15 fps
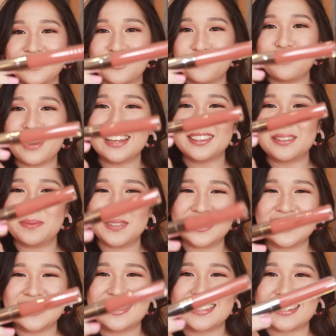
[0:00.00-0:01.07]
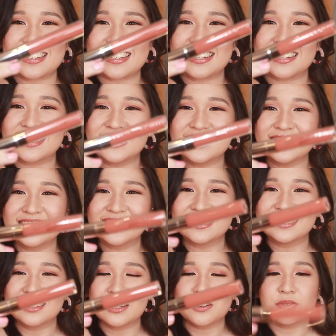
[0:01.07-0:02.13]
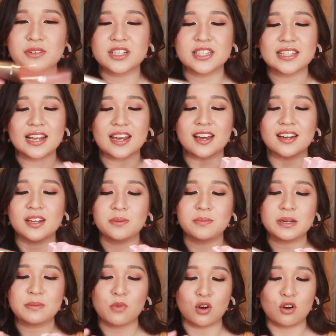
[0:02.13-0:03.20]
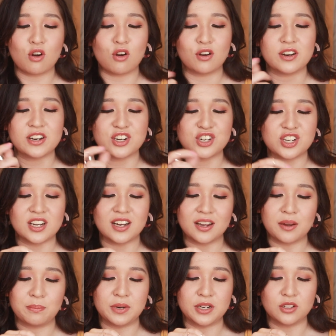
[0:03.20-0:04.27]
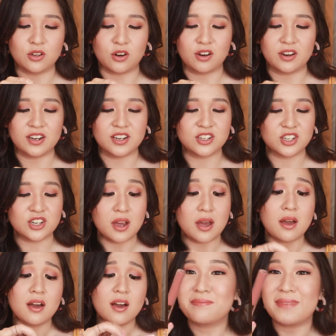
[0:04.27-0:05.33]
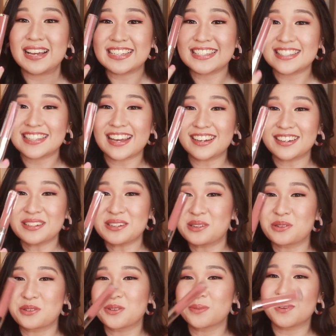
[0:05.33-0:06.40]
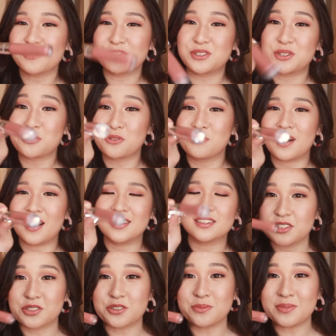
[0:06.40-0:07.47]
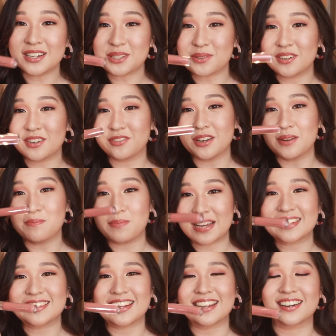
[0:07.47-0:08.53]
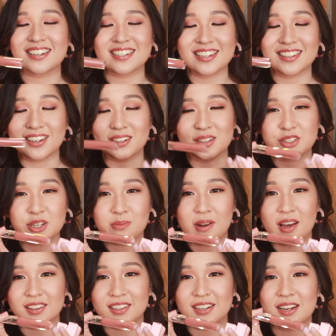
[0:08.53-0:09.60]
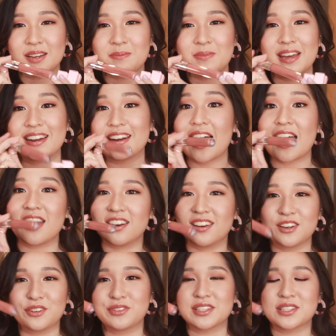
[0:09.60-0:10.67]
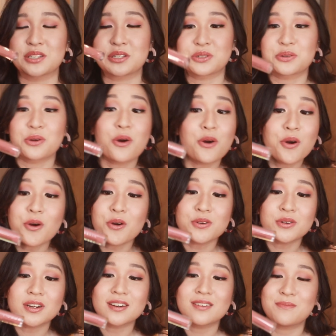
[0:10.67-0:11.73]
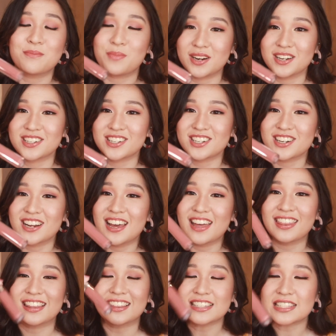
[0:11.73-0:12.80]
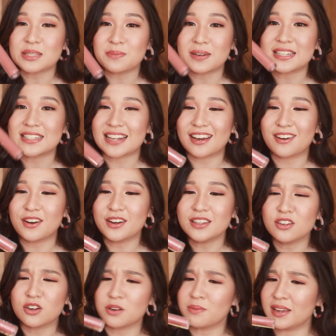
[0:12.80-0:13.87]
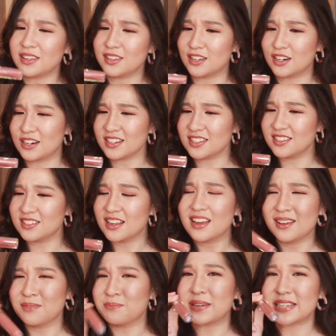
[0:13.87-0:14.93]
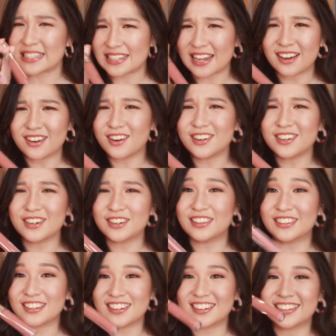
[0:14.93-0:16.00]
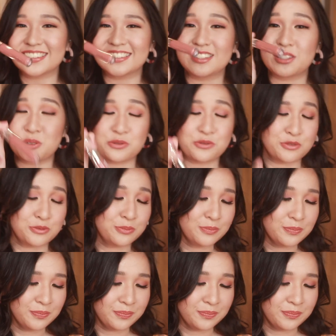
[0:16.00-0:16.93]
Vitamin C, which is like a little bit more orangey, like a burnt orange. My second tube of Zuma. Zuma is one of their best sellers in their Ultra Blotted Lip, and I love it so much that this is my second or my third. My second or third tube.